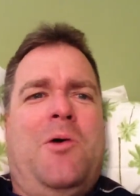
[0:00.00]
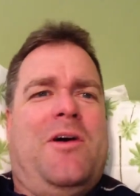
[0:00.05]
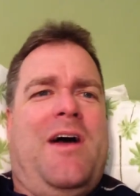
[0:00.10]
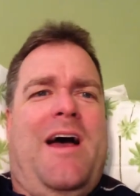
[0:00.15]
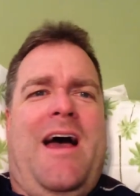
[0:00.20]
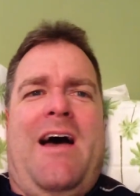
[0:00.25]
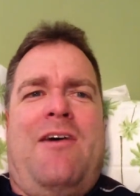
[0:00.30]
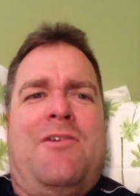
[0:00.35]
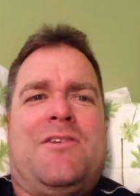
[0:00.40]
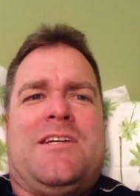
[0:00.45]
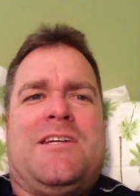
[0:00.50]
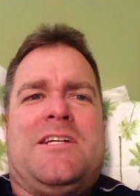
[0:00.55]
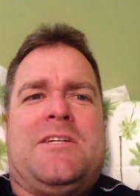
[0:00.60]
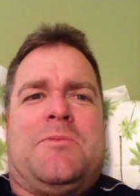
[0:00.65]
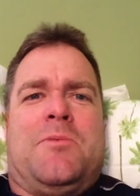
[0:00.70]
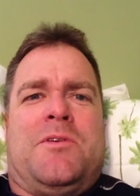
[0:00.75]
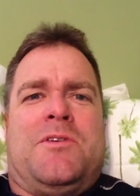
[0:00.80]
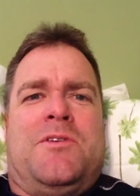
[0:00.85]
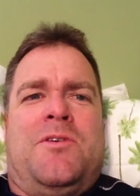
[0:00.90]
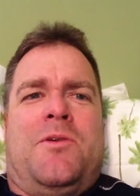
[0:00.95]
how was I
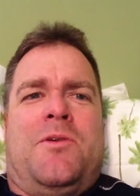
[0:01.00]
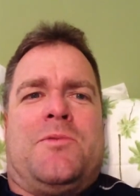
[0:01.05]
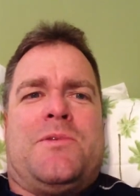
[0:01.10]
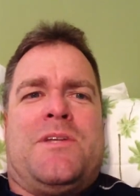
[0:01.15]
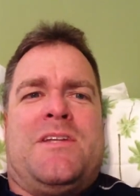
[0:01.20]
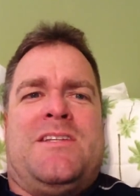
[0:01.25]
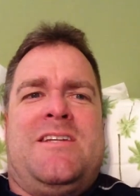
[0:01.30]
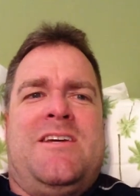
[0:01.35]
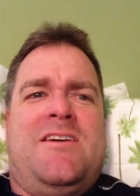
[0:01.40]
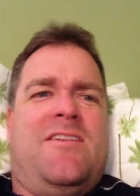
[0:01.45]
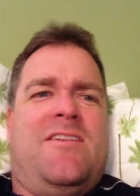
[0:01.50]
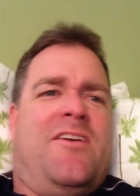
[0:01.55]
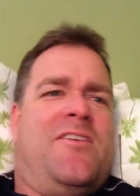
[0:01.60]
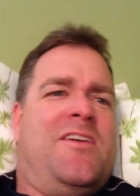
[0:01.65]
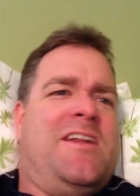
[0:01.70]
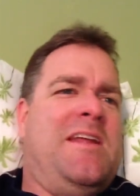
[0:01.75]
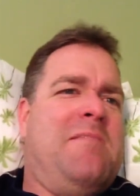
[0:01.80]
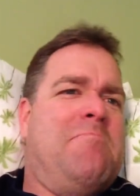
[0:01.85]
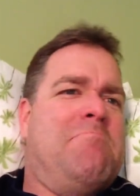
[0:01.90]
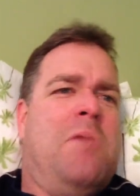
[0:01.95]
supposed to know there was a deer there?
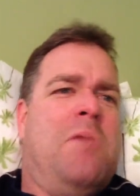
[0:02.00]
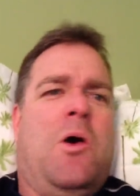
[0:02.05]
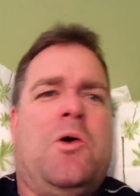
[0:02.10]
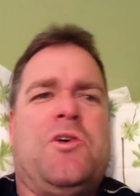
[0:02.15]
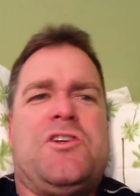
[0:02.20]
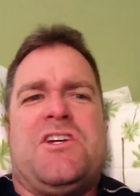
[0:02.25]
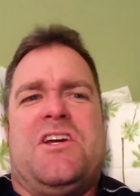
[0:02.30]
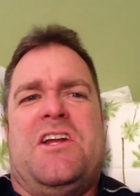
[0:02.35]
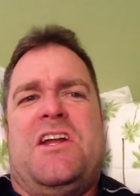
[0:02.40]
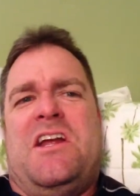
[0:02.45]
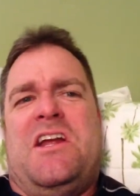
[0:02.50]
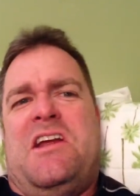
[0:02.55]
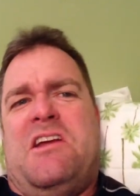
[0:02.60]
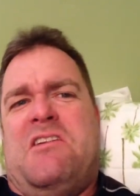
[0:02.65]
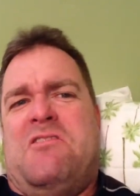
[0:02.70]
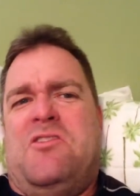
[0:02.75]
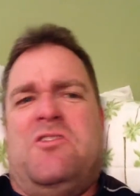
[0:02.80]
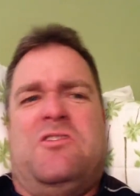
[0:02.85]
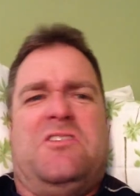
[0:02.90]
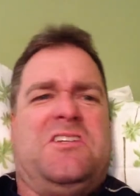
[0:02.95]
He didn't motion, he
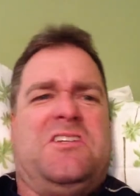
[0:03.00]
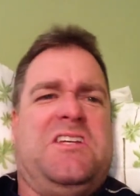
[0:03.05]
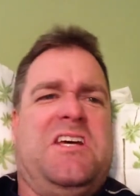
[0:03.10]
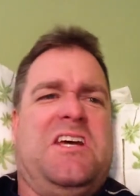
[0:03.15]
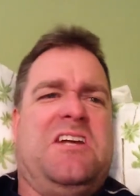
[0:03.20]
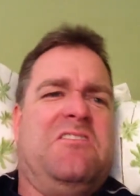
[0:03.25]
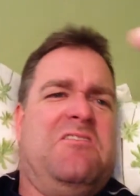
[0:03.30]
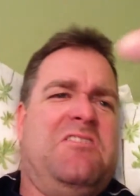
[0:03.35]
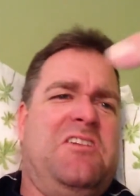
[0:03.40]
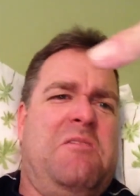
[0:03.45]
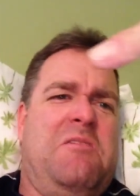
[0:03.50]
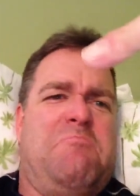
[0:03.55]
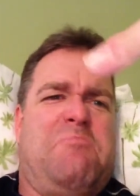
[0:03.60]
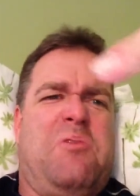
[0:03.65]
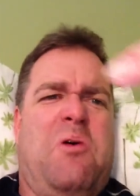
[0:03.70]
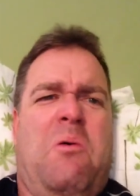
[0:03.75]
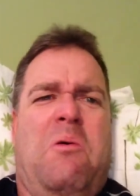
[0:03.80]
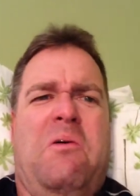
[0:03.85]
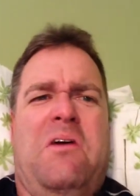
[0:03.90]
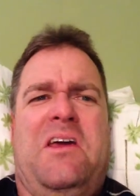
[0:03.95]
didn't do a signal, he didn't
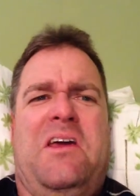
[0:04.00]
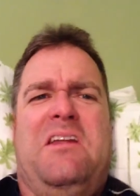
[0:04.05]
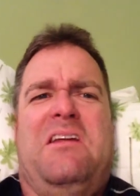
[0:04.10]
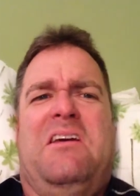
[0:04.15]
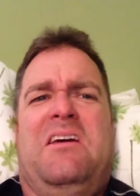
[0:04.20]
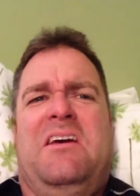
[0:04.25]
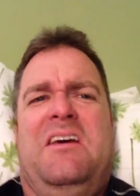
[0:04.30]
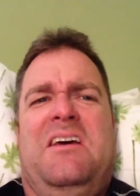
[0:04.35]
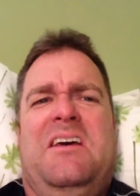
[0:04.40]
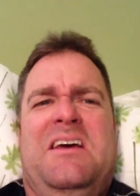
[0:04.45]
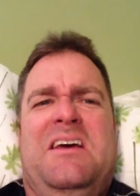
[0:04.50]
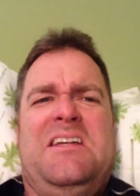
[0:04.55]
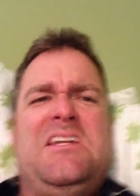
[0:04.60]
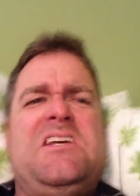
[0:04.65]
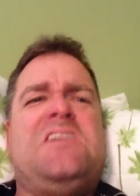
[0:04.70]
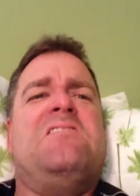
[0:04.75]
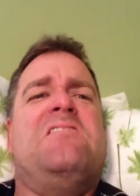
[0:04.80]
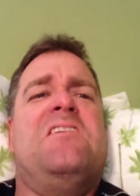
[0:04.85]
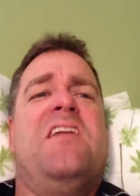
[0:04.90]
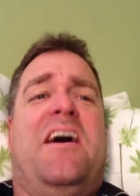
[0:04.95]
point,
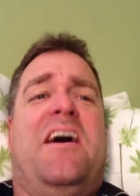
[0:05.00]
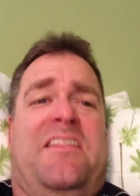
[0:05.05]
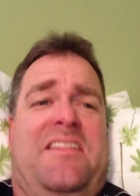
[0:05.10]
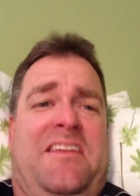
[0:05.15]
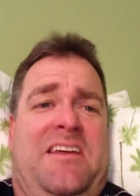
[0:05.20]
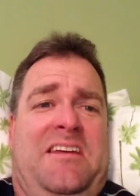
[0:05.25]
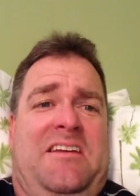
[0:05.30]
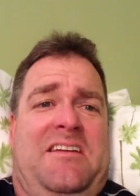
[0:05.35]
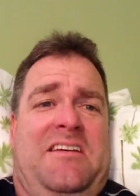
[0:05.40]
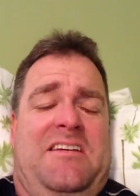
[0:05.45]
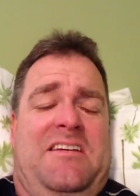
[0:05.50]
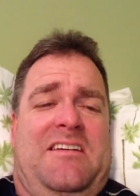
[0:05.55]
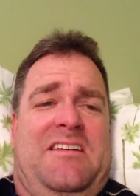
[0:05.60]
did nothing."